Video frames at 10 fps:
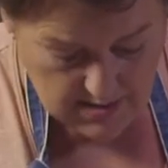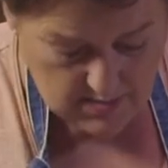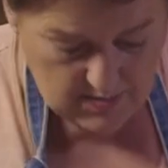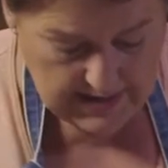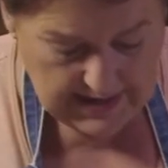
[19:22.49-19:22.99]

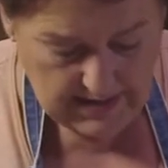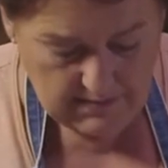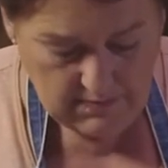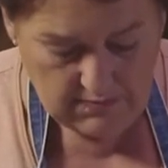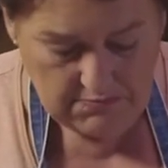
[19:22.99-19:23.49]
Okay,
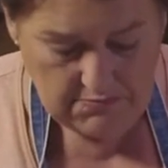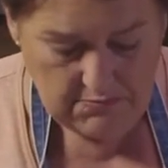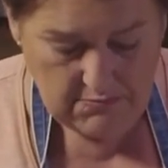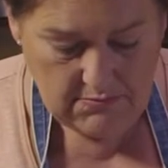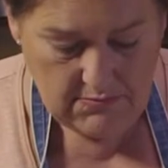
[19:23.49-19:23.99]

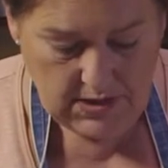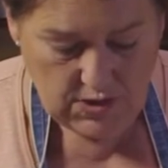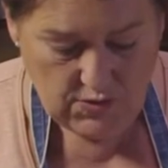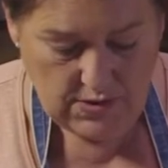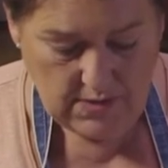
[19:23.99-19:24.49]
that
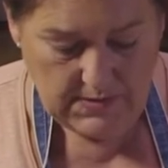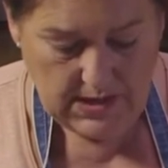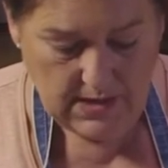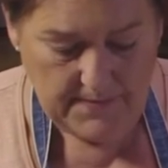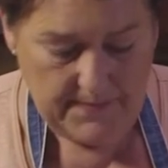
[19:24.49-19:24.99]
should not be
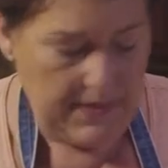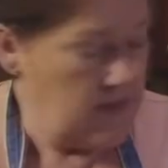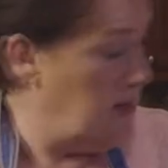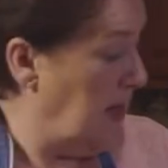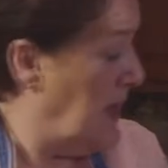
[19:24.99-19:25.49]
here.
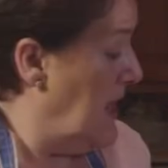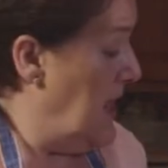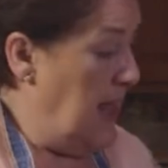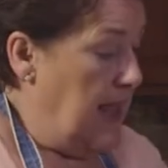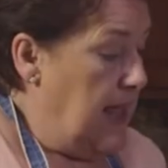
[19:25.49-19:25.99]
Okay,
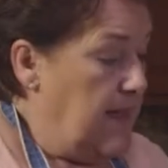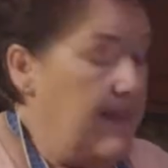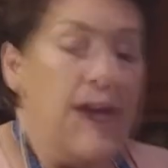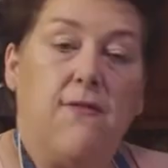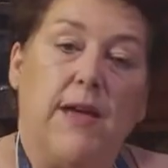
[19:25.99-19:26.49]

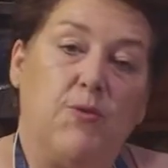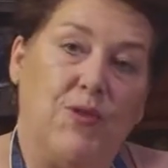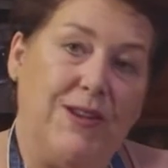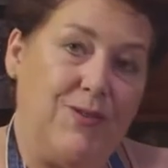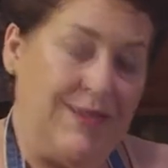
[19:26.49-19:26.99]
now I'm
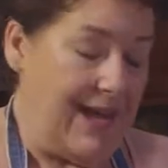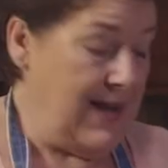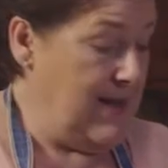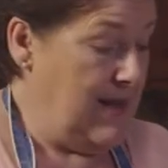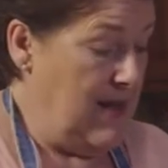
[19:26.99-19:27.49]
going to
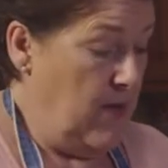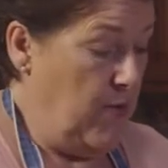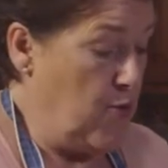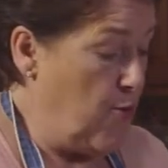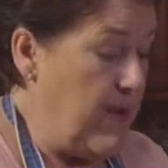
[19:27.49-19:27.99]
take the
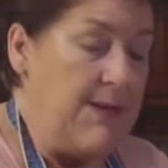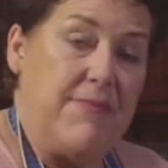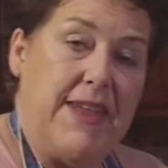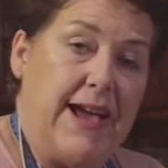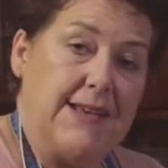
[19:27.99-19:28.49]
cream
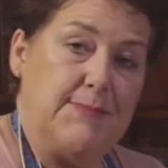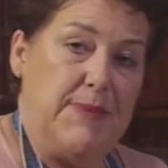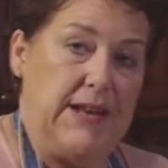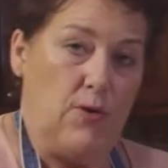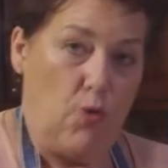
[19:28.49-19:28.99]
that has
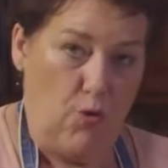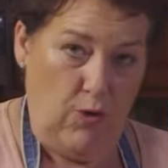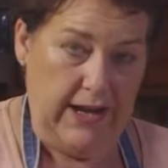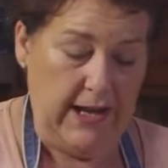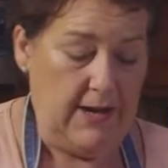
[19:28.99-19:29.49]
been
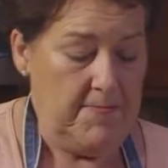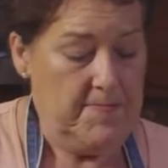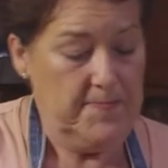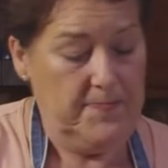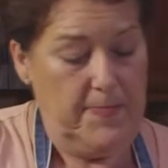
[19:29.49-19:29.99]
cooling
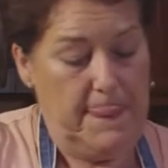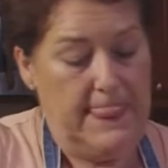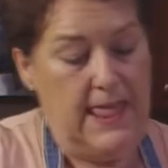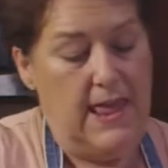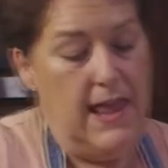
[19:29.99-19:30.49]

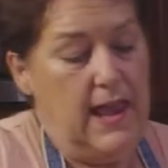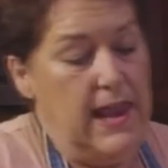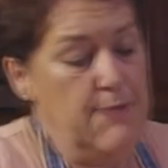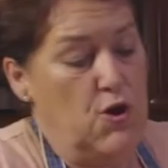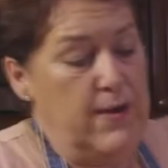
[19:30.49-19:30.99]
and
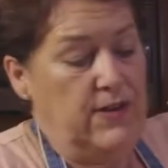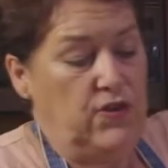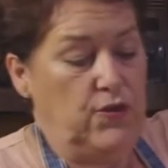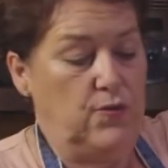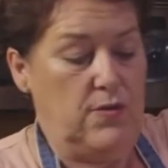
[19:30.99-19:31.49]
I'm going
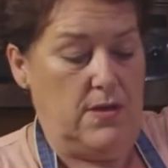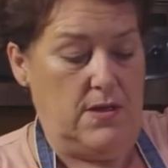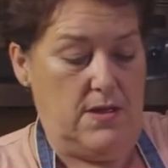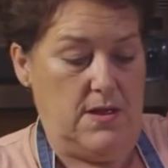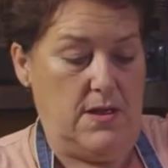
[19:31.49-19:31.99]
to
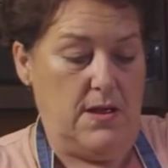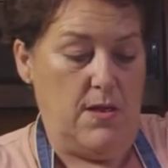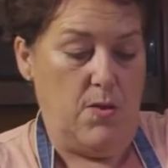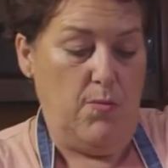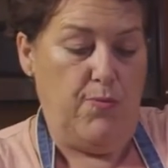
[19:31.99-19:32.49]

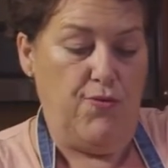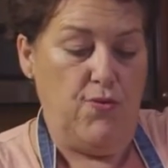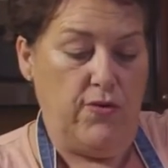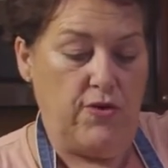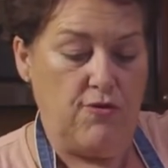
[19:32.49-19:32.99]

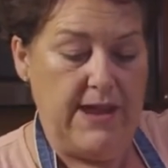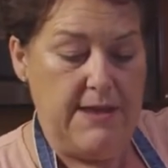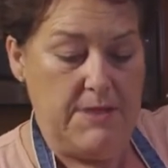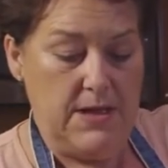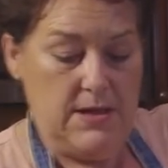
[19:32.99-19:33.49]
pour the cream